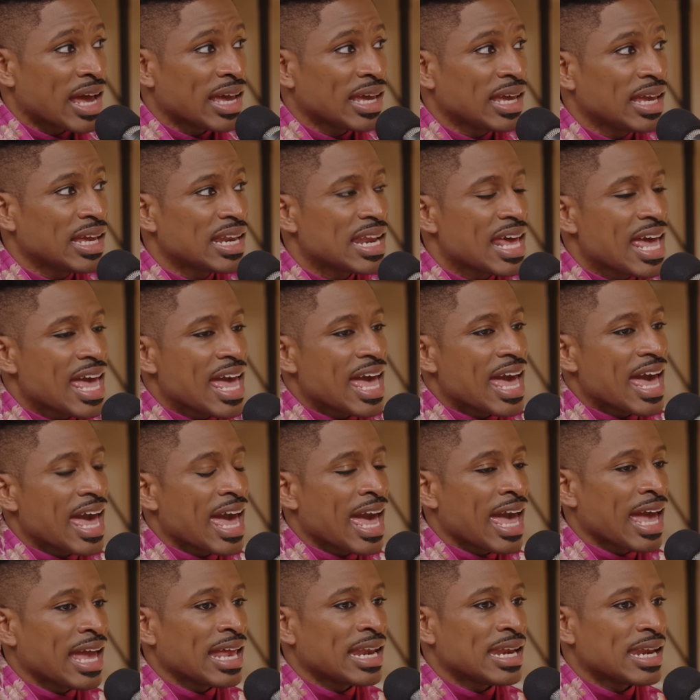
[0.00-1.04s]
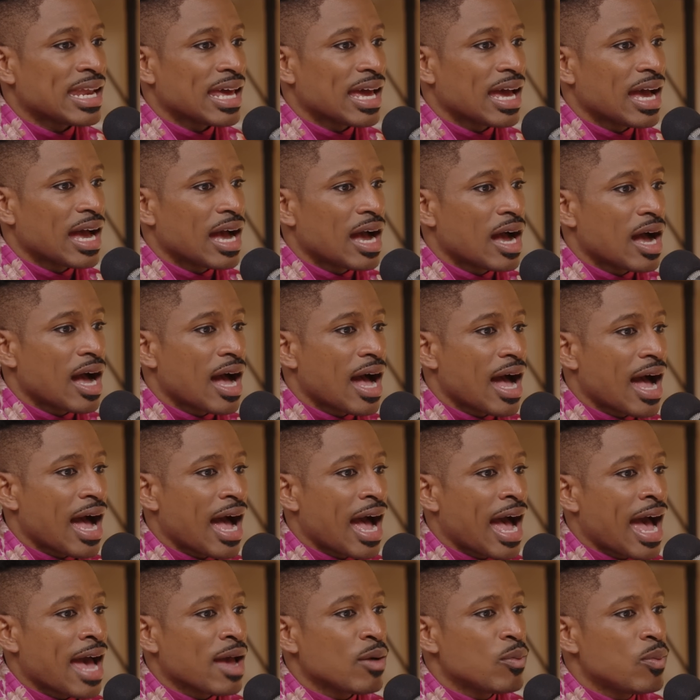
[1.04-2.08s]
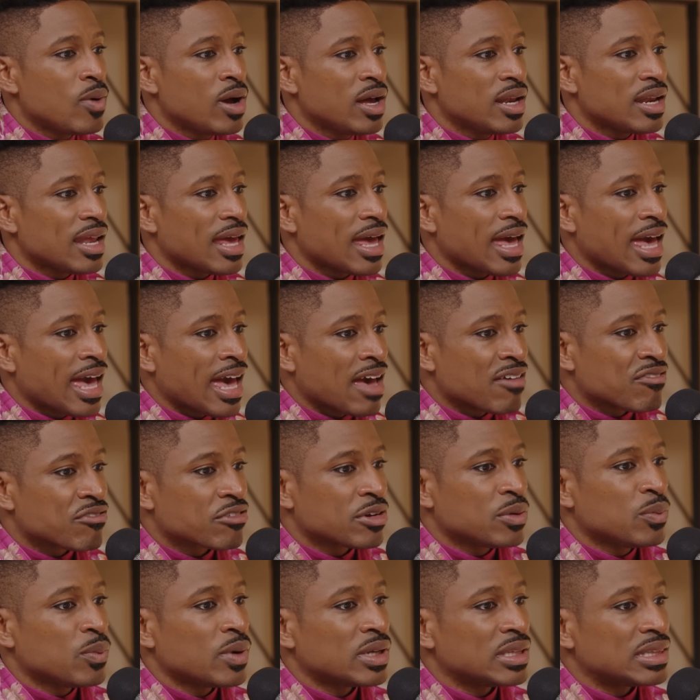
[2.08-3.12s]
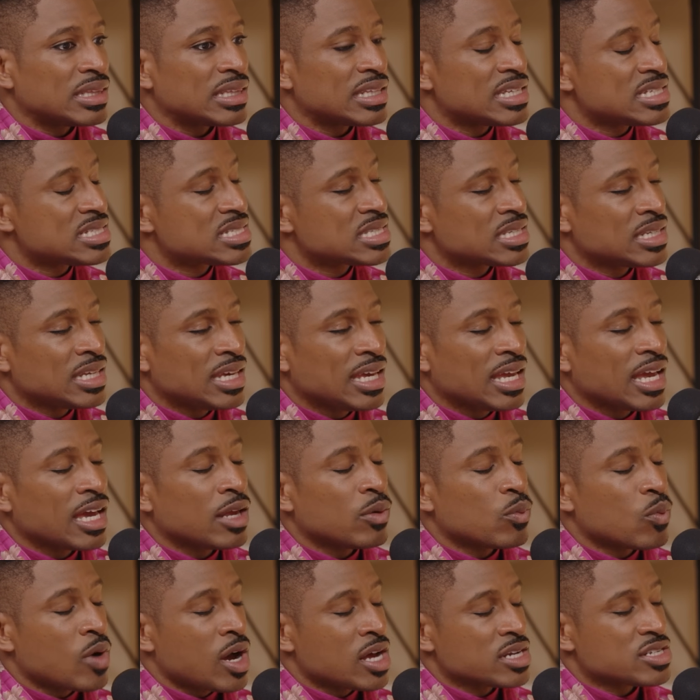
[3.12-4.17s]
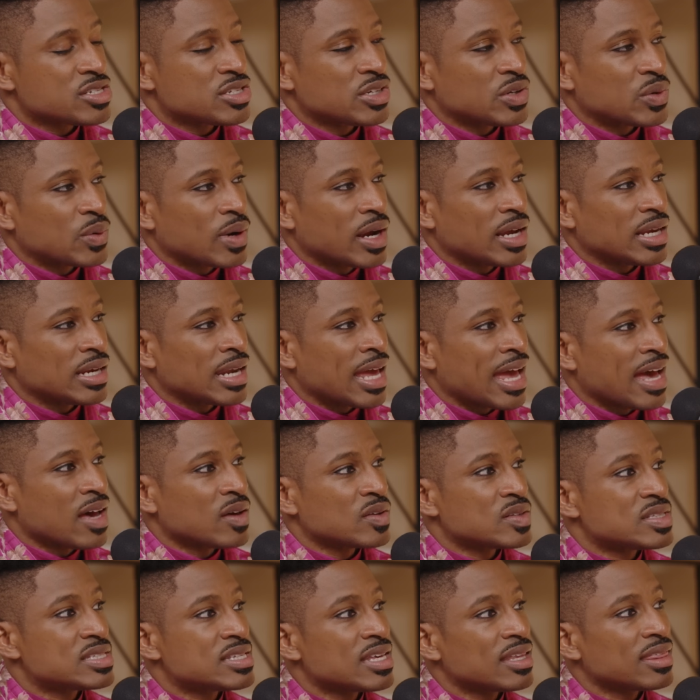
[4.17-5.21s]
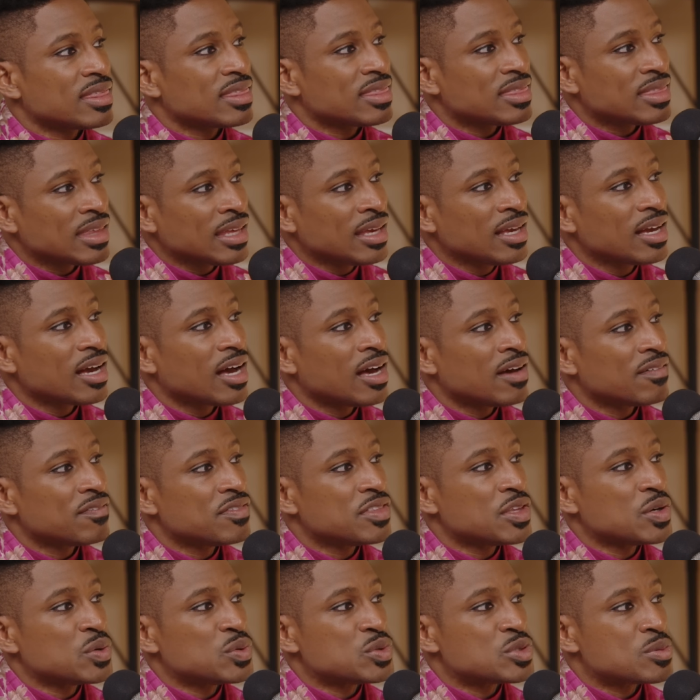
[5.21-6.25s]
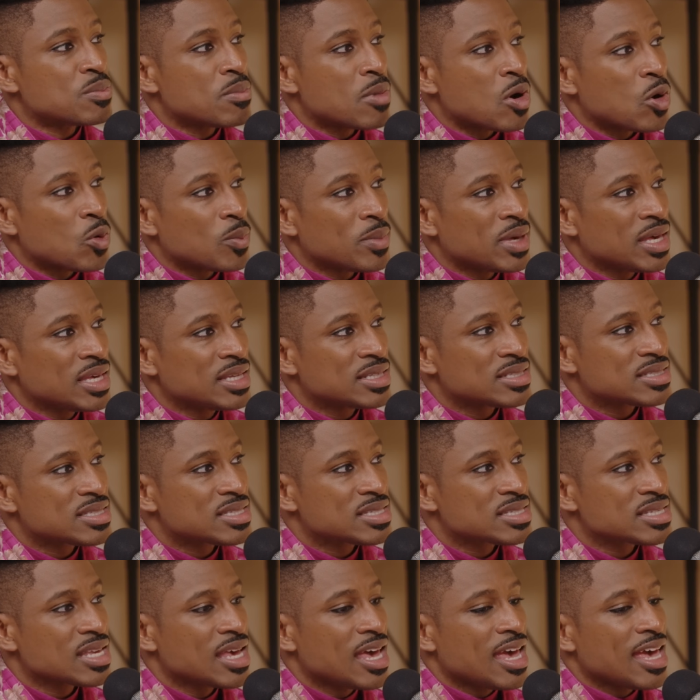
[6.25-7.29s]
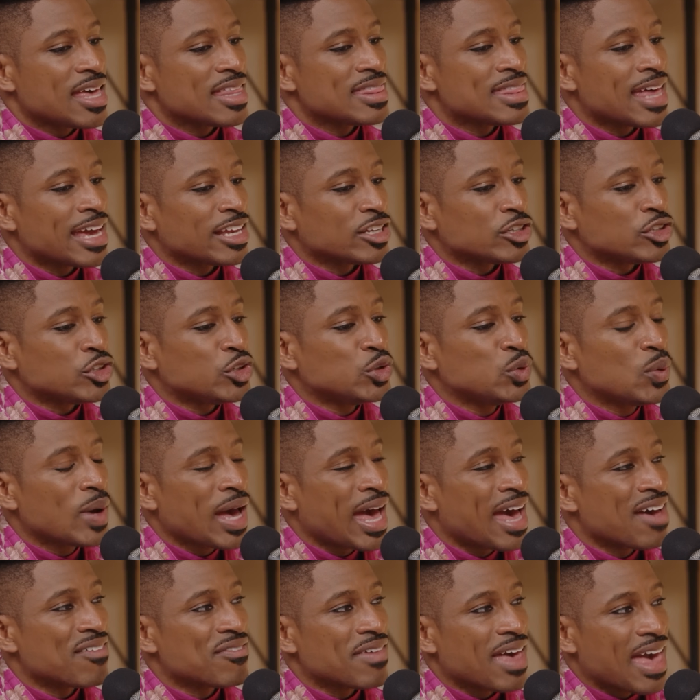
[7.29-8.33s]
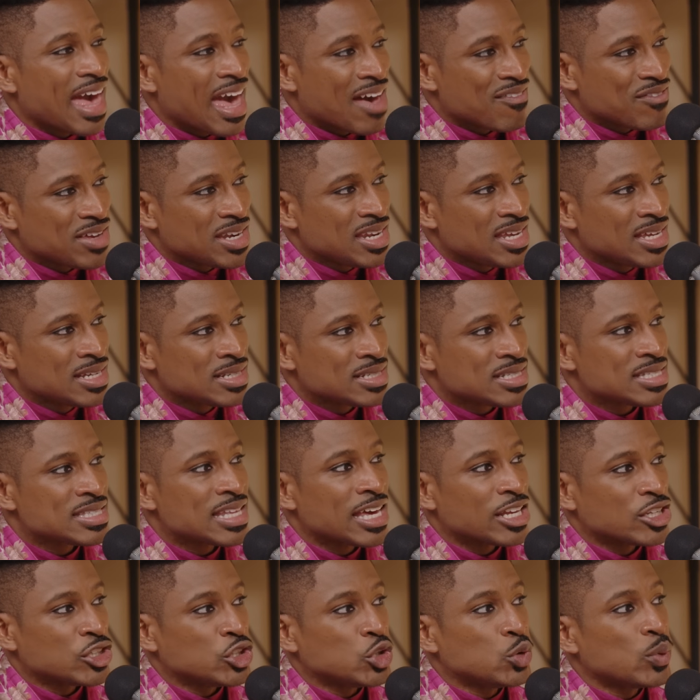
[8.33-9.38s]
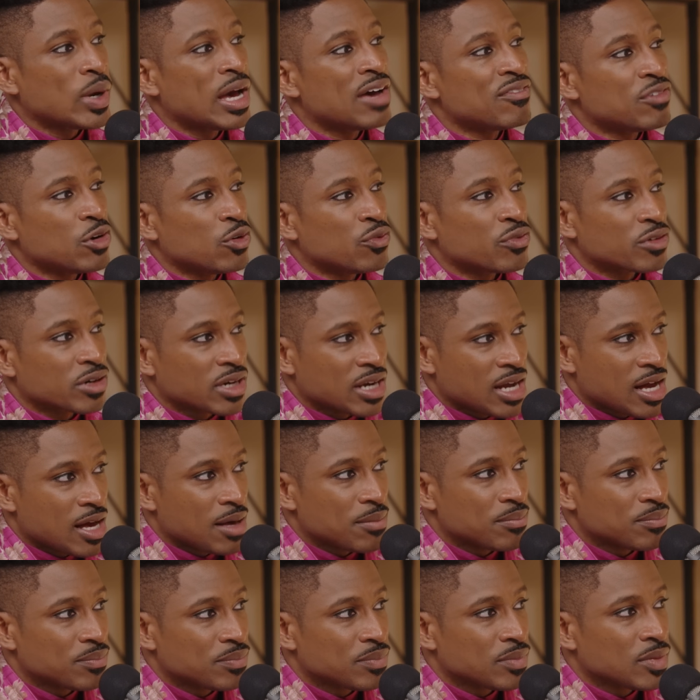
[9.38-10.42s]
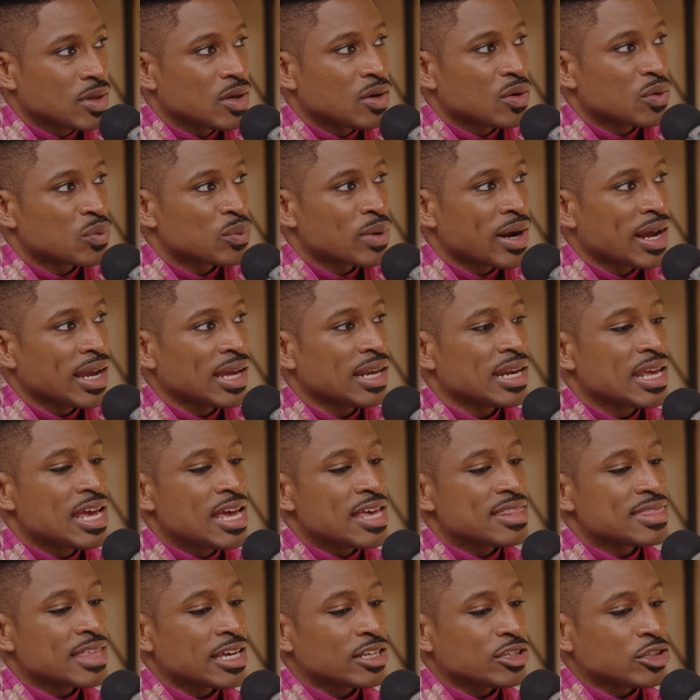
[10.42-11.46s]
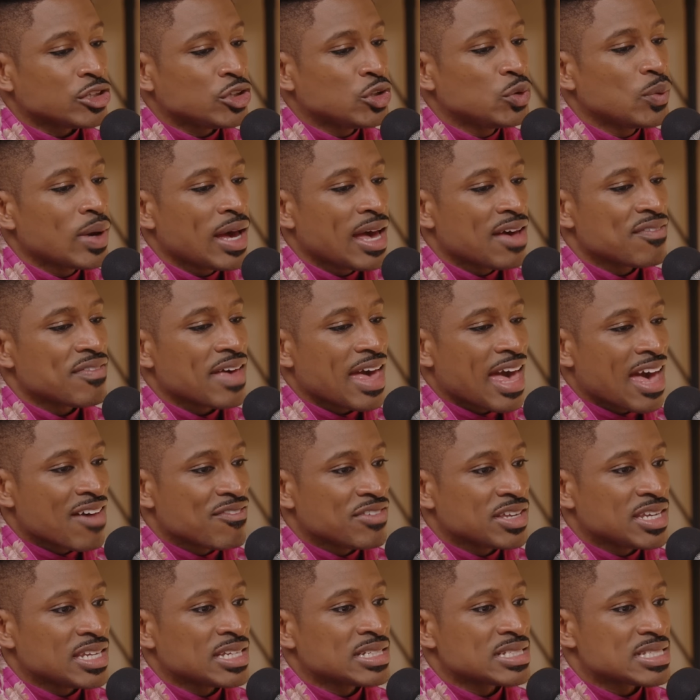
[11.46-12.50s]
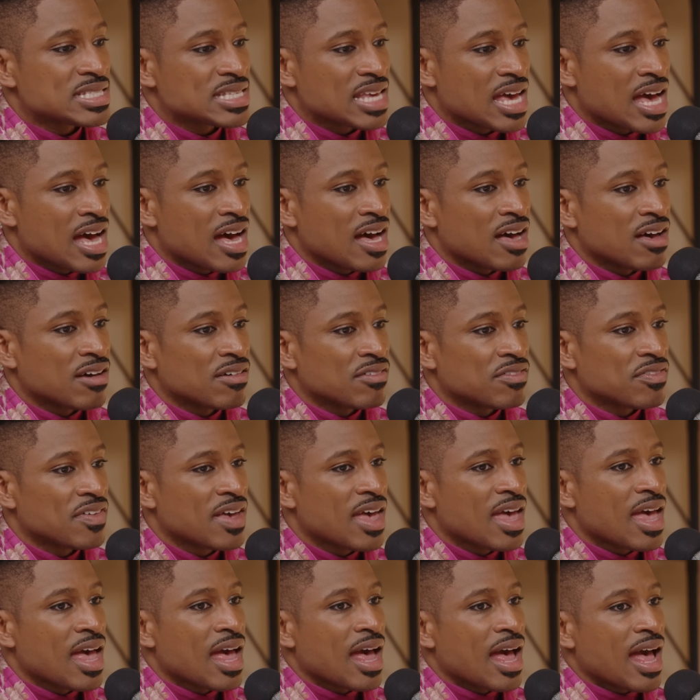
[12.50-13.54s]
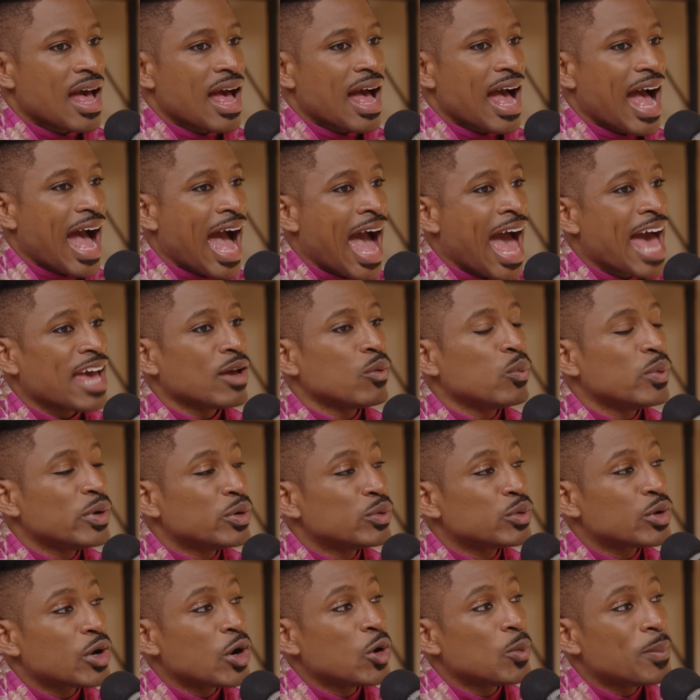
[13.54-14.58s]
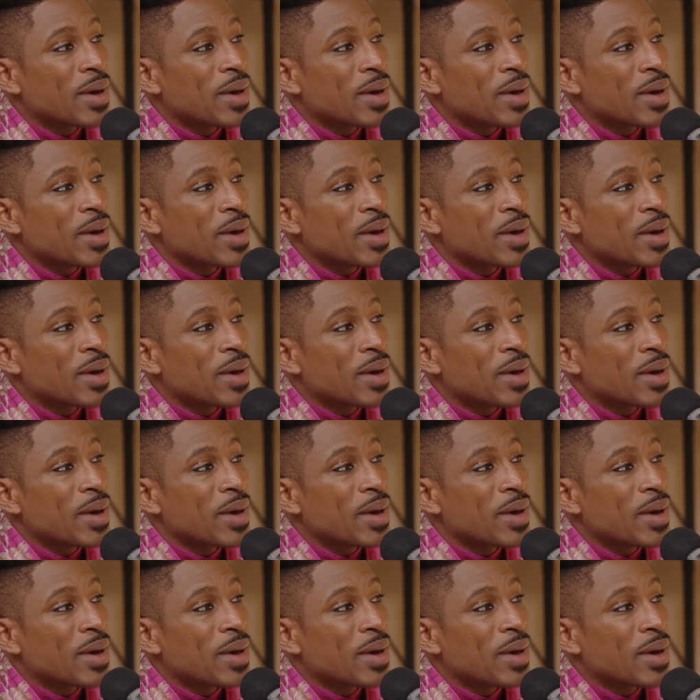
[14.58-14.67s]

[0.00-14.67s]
Right? And I want everyone listening and watching right now to think of those moments that you have evidence that you have overcome, right? That you have evidence of, I will go